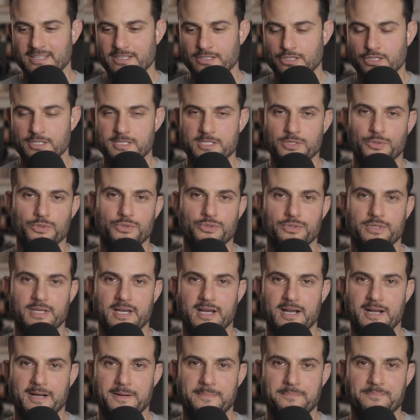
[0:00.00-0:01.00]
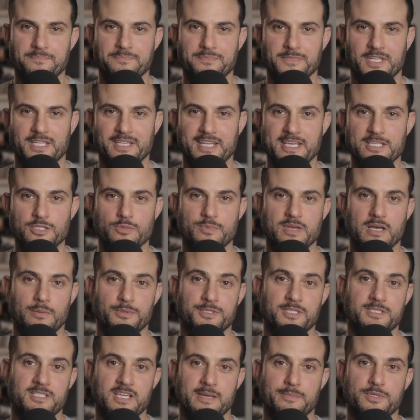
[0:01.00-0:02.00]
you still um, need to be able
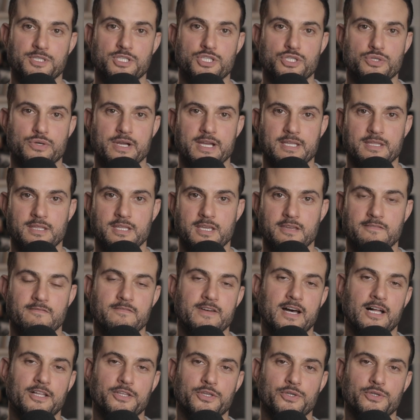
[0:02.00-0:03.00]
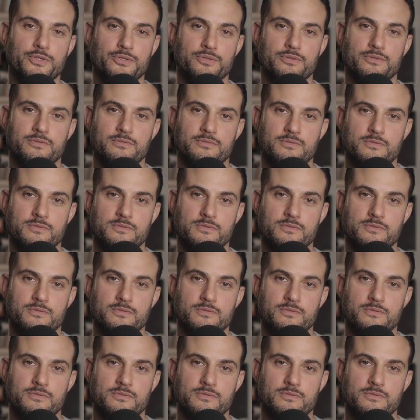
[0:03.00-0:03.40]
to demonstrate the value